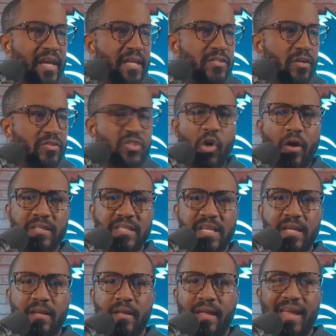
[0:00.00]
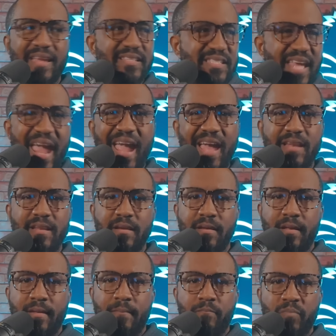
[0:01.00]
fans are salty and sad.